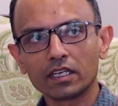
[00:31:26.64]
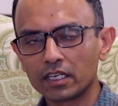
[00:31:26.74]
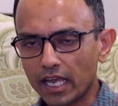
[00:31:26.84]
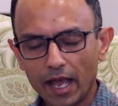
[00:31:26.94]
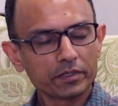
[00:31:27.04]

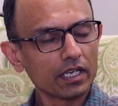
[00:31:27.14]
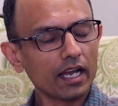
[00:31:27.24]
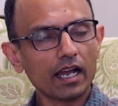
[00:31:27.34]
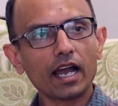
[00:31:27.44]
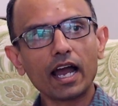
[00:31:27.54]
Absolutely.
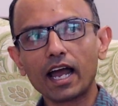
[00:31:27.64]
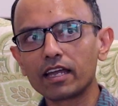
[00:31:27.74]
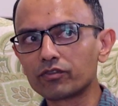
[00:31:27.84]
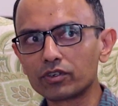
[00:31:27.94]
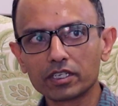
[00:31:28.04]

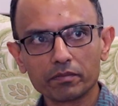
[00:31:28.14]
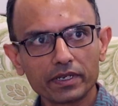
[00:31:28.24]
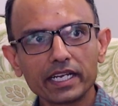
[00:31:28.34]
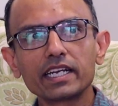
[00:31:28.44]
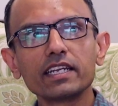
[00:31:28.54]
I would
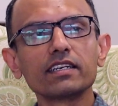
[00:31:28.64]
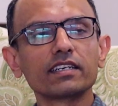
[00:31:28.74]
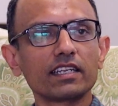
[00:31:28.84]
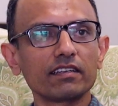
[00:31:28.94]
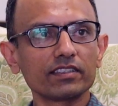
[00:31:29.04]
completely
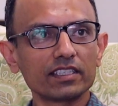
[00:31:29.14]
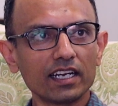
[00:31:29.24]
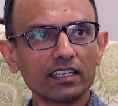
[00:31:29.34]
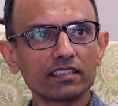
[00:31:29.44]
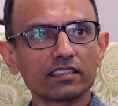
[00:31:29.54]
agree with
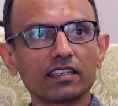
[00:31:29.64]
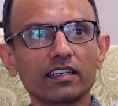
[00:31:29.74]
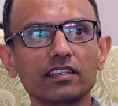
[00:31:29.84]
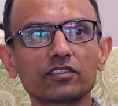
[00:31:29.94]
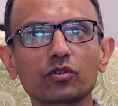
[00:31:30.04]
that.
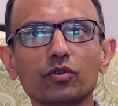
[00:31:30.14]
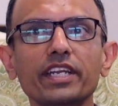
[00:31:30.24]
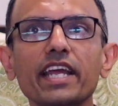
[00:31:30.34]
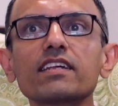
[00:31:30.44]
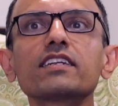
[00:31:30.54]
So
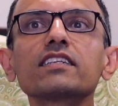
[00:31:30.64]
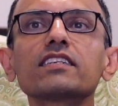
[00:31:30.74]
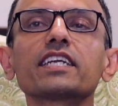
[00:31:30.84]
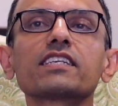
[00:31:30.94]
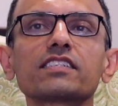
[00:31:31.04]
tailoring
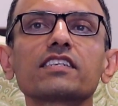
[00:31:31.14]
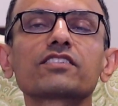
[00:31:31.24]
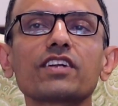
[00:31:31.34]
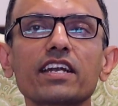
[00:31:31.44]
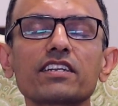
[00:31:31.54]
the testing
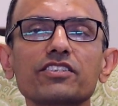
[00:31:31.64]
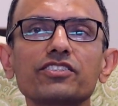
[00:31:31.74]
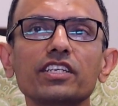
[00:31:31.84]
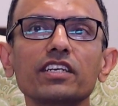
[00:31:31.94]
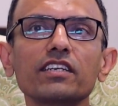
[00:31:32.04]

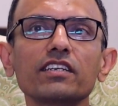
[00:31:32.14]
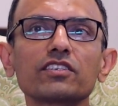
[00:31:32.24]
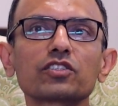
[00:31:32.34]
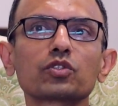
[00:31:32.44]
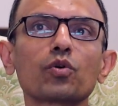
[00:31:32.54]

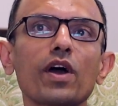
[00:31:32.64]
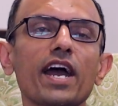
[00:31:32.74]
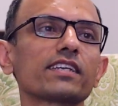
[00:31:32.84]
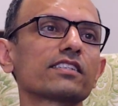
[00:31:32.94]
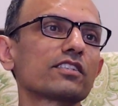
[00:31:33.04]
strategy so
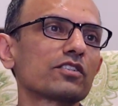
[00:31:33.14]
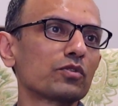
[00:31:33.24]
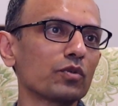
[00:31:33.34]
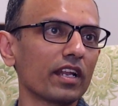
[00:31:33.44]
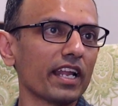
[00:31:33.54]
as
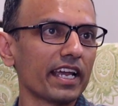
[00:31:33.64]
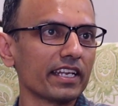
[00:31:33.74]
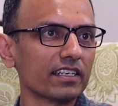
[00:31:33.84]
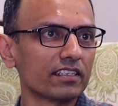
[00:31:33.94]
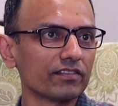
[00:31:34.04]
to
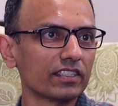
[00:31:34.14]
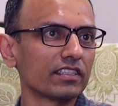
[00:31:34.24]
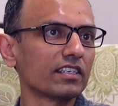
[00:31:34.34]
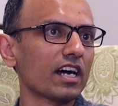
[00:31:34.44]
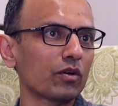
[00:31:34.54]
align it with
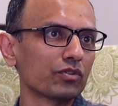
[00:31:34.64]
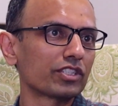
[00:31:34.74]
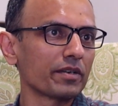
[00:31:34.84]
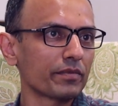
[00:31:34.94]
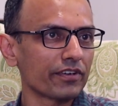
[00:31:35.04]
the
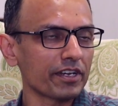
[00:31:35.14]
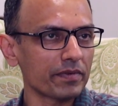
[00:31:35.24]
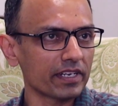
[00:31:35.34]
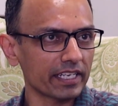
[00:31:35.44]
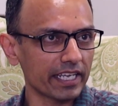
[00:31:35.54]
downstream
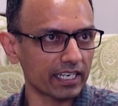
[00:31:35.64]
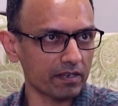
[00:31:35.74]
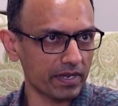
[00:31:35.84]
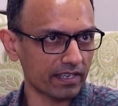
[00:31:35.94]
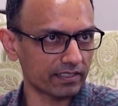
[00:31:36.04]
treatment and care
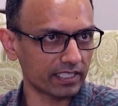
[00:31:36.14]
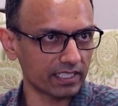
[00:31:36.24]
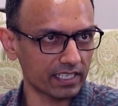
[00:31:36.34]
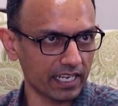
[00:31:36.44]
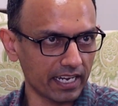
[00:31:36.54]
capacity
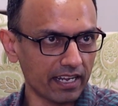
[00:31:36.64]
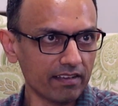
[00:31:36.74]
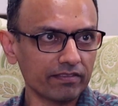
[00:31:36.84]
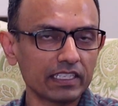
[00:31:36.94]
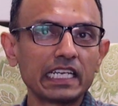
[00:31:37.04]
that I have.